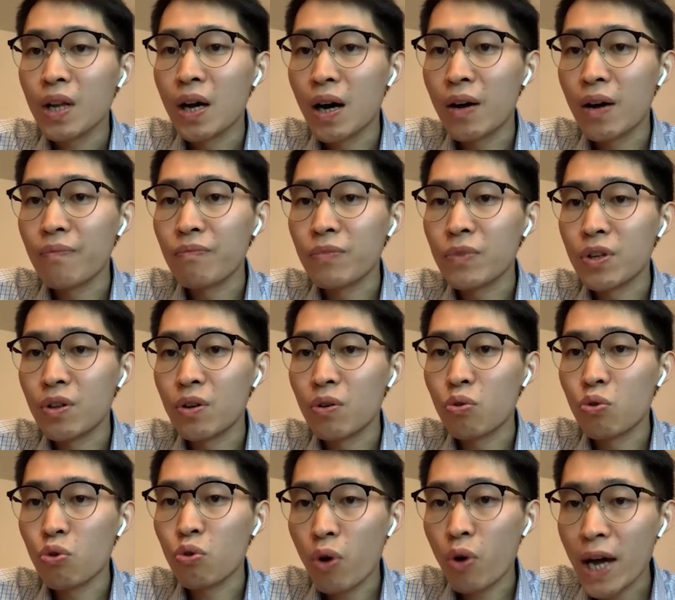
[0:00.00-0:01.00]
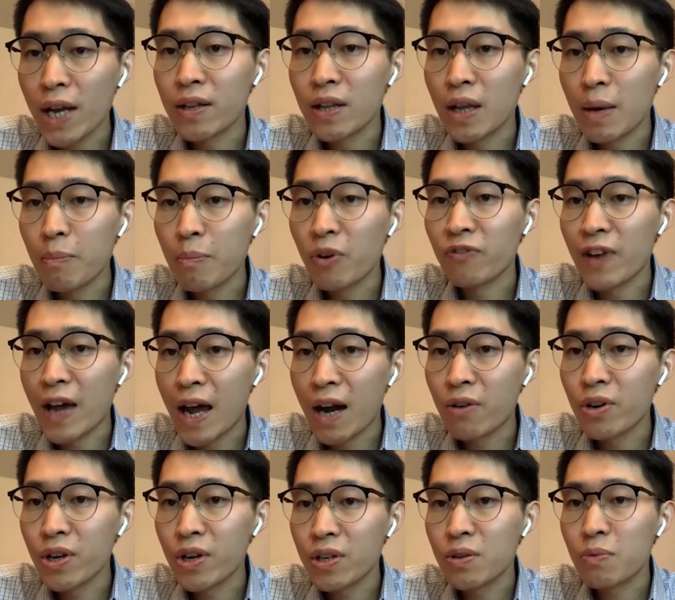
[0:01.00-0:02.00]
um, you know, quite a number of
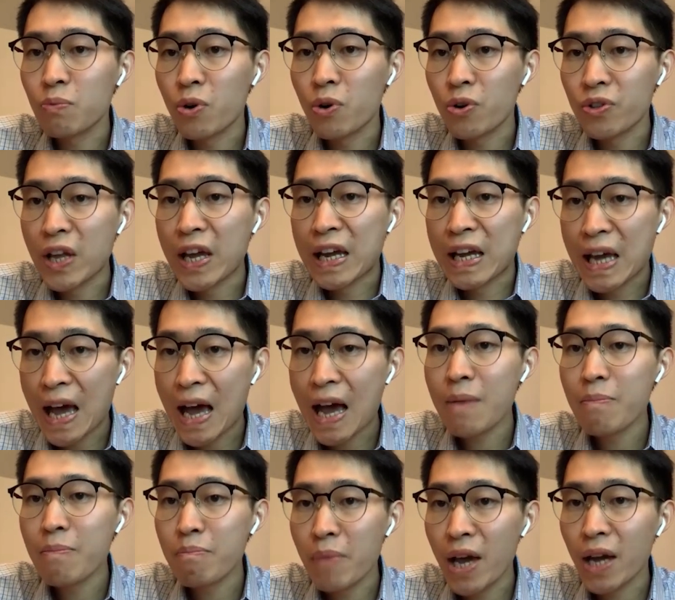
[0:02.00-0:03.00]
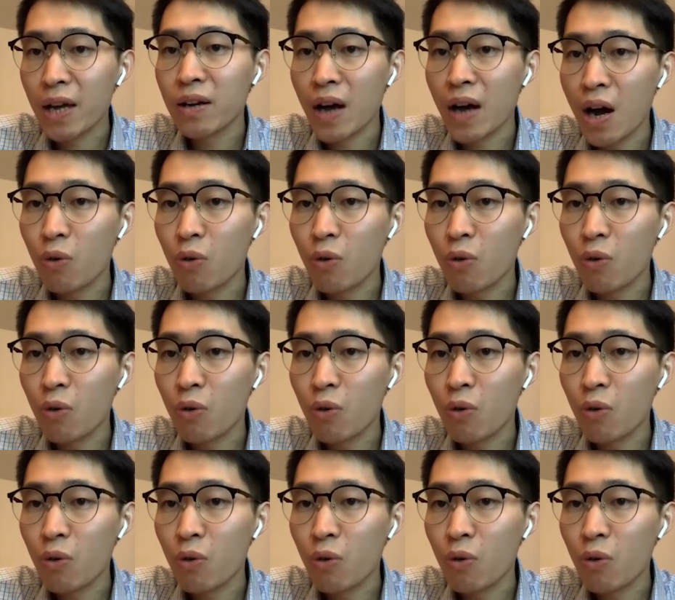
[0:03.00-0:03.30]
areas where they can make